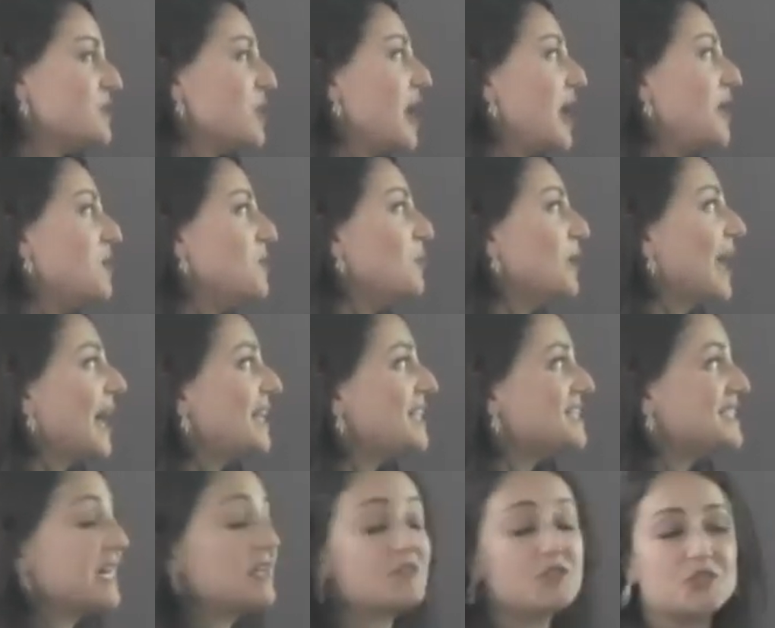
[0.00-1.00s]
and we had a
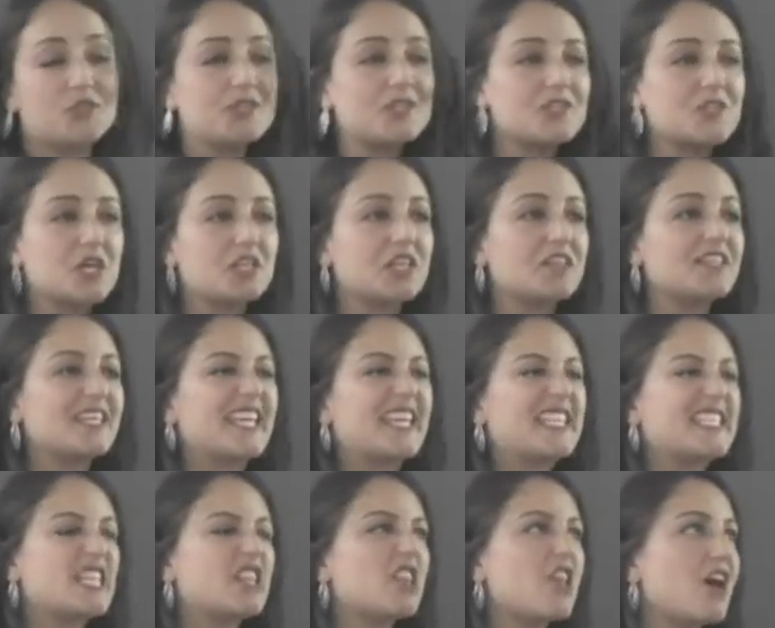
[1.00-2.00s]
sensory song that the
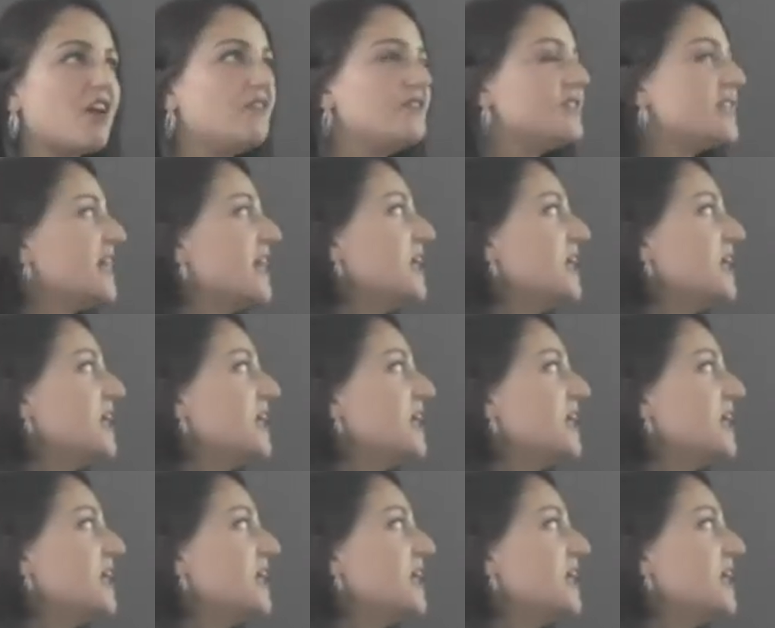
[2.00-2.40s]
kids loved,